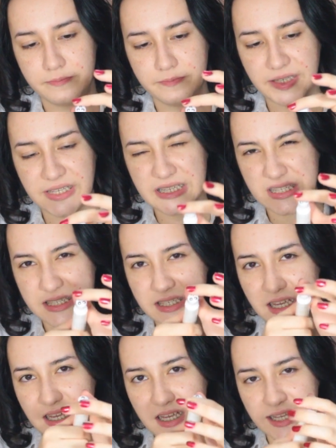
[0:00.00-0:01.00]
beads
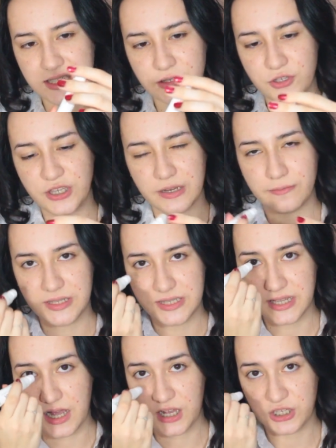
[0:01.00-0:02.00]
so you can
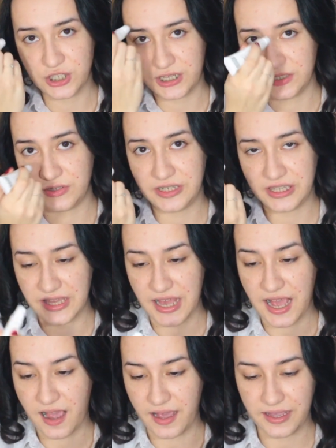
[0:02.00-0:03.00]
massage underneath the
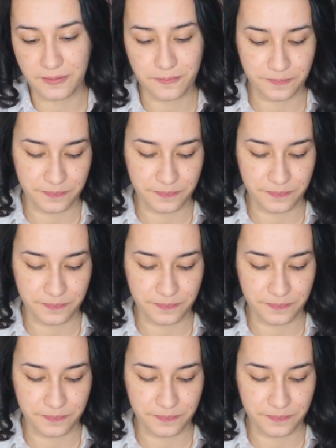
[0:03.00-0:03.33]
eye.